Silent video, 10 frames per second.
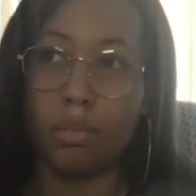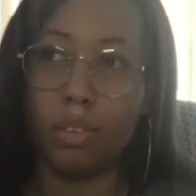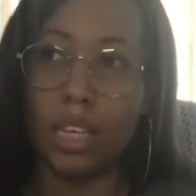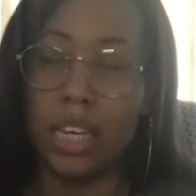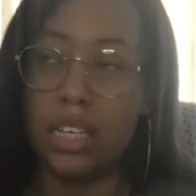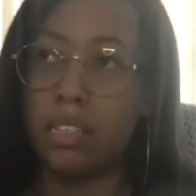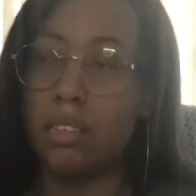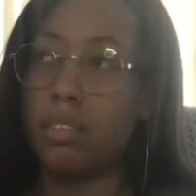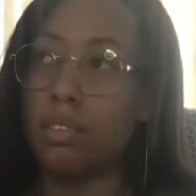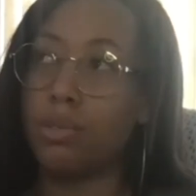
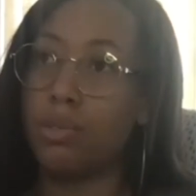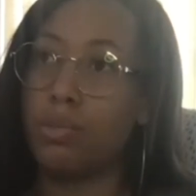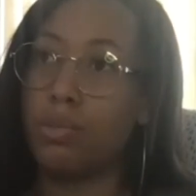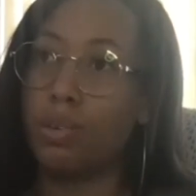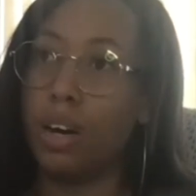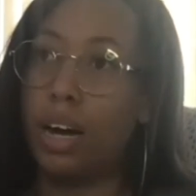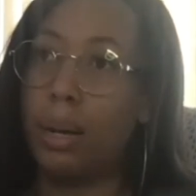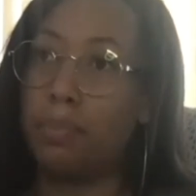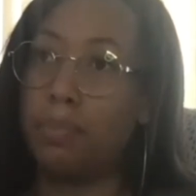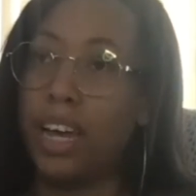is
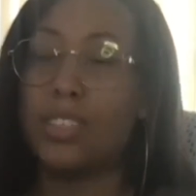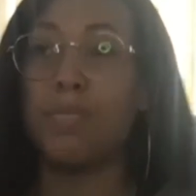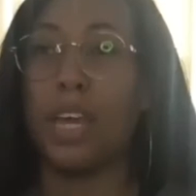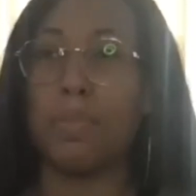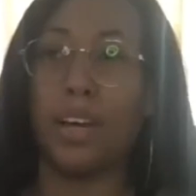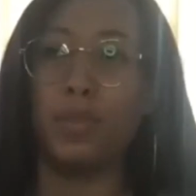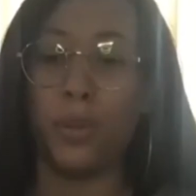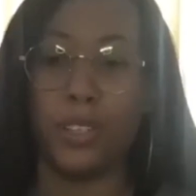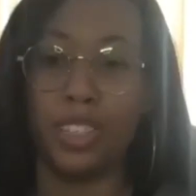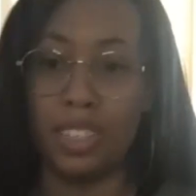um, has made my
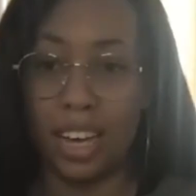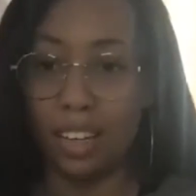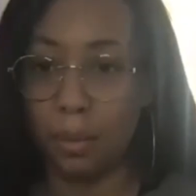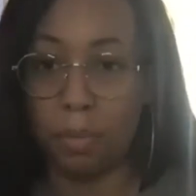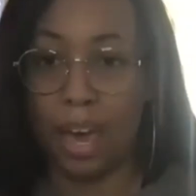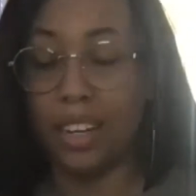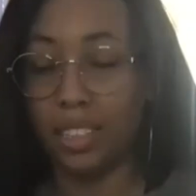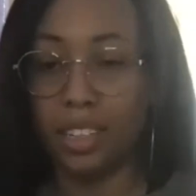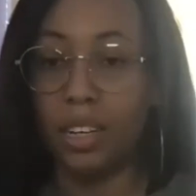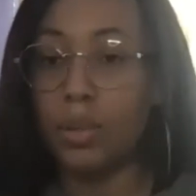experience in tech bad.
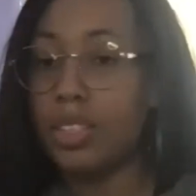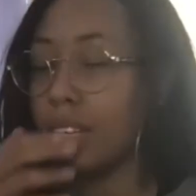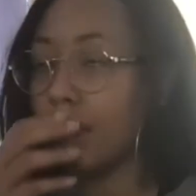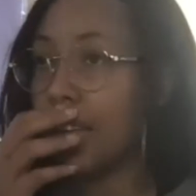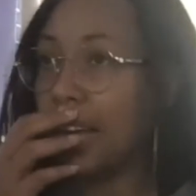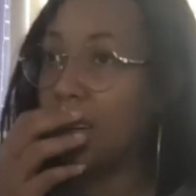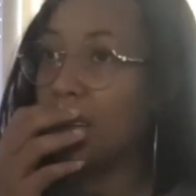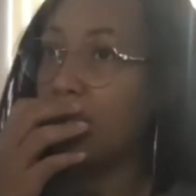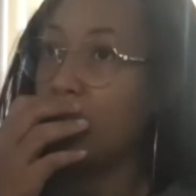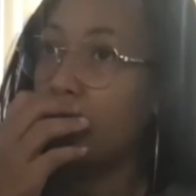I wouldn't say that,
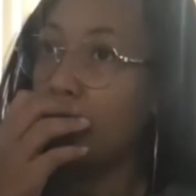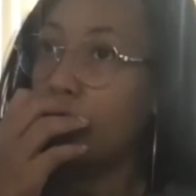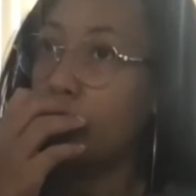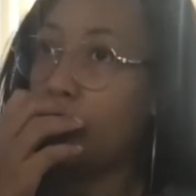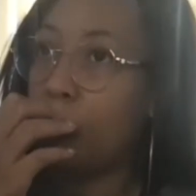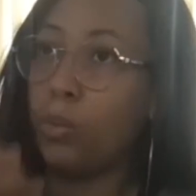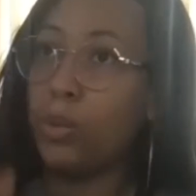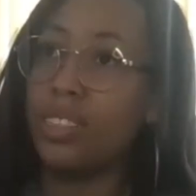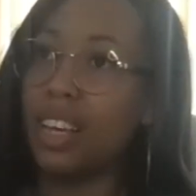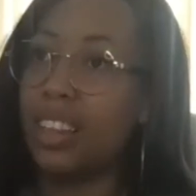but I
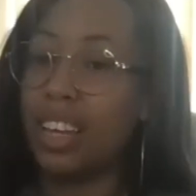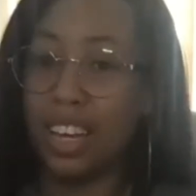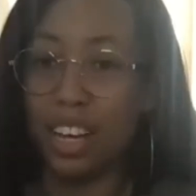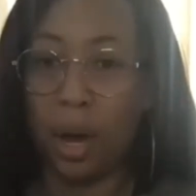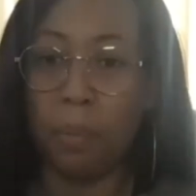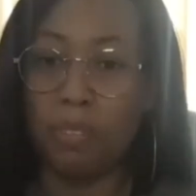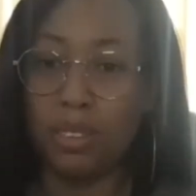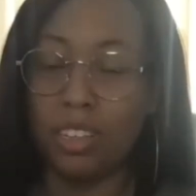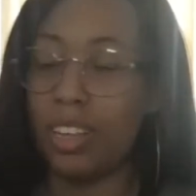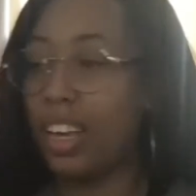would say that it comes. It